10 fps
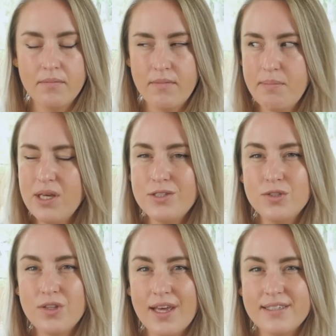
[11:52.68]
Maybe I'll
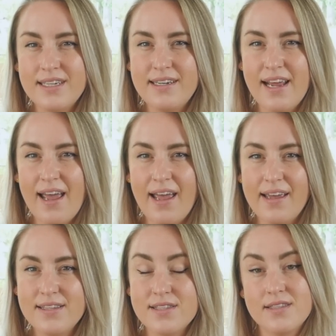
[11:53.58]
do that
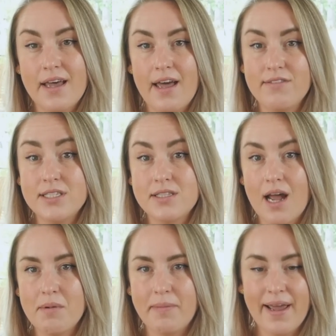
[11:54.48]
today since I have this
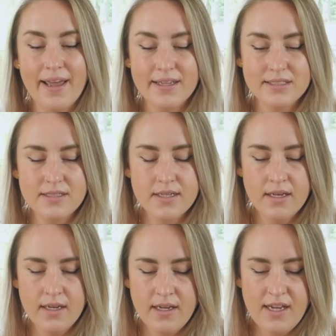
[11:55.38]
time on my hands.
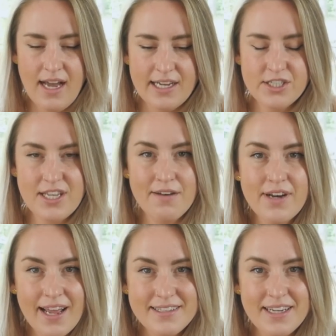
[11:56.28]
I just
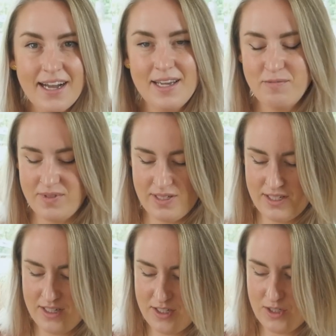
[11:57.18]
haven't had time
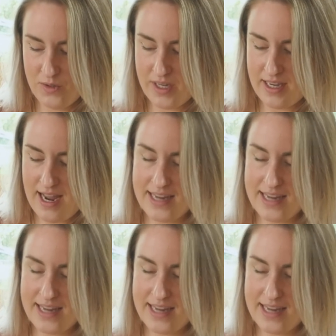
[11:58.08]
to do it.